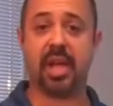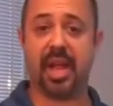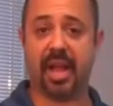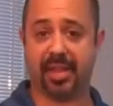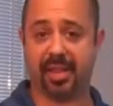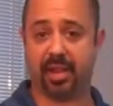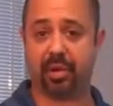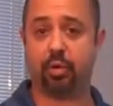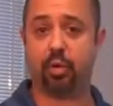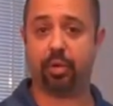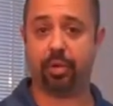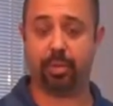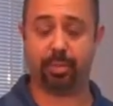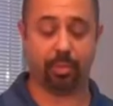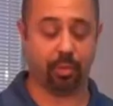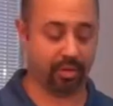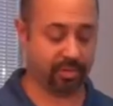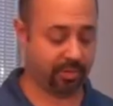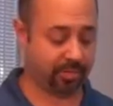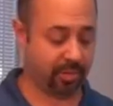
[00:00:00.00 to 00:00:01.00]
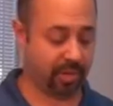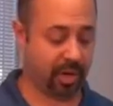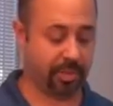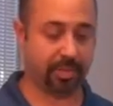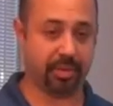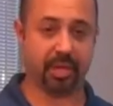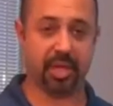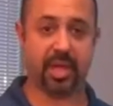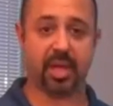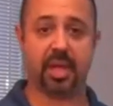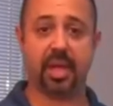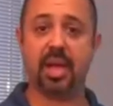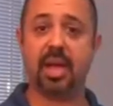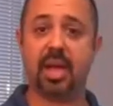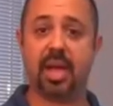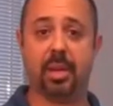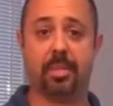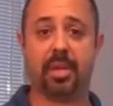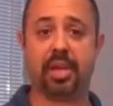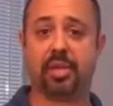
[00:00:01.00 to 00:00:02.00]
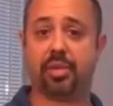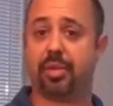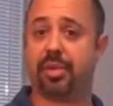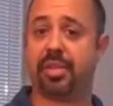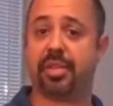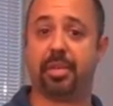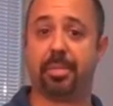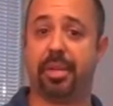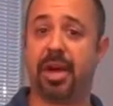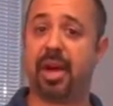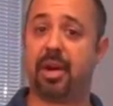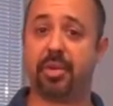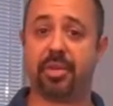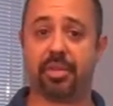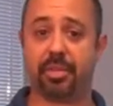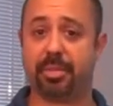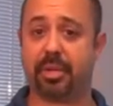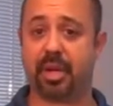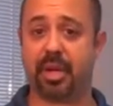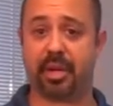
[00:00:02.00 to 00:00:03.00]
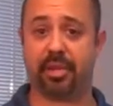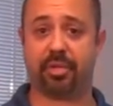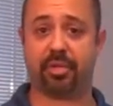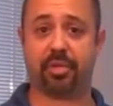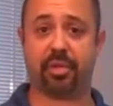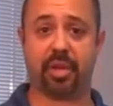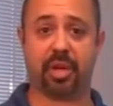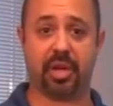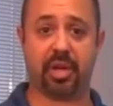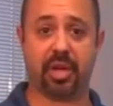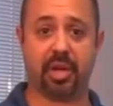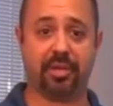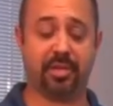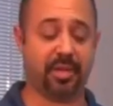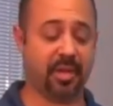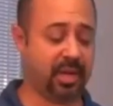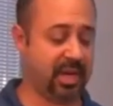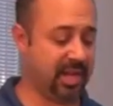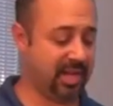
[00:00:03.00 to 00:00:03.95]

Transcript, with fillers: and that cool the boards properly, and make sure that the power supply is strong enough,